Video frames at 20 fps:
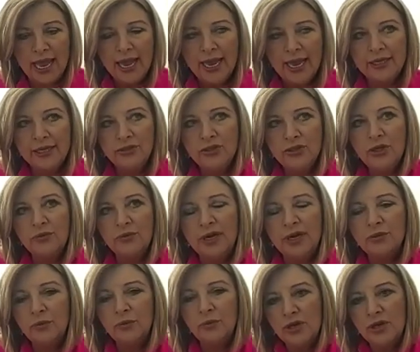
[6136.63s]
And so,
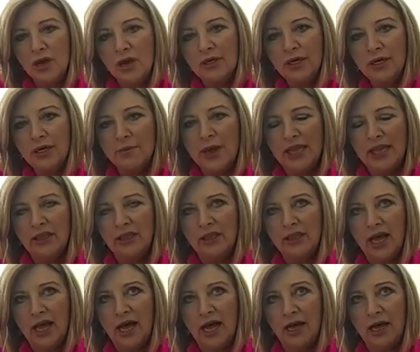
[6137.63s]
as we're talking about
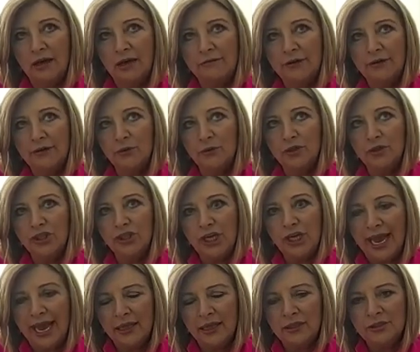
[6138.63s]
love and we're
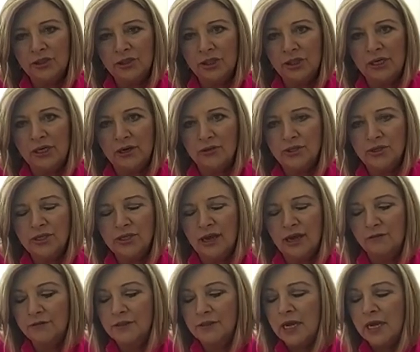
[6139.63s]
challenging
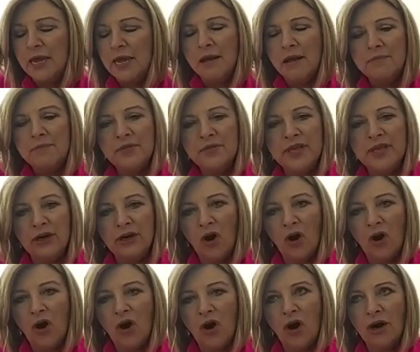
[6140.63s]
ourselves, there
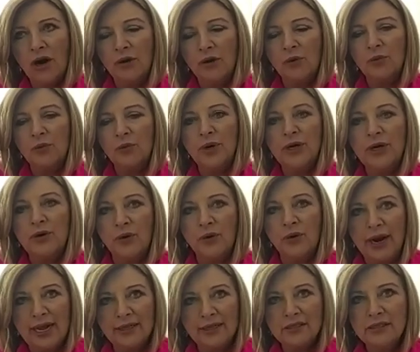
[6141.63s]
are
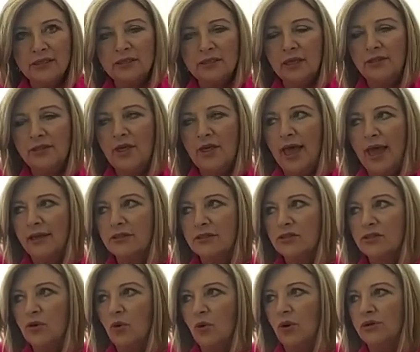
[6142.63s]
regrets that,
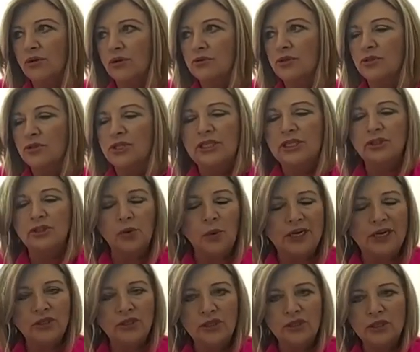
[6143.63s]
or
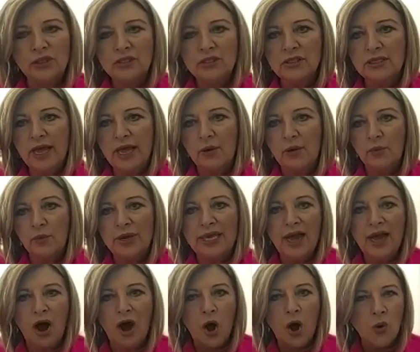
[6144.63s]
situations that we
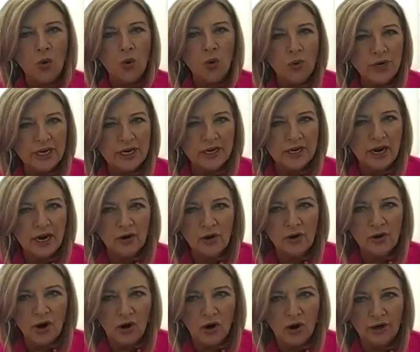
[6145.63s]
hold in our
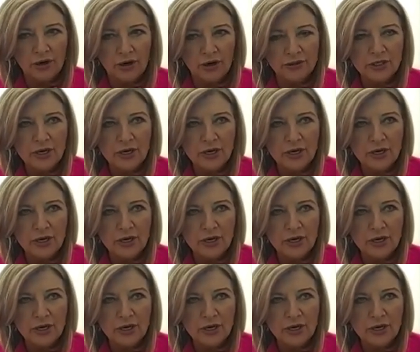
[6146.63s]
heart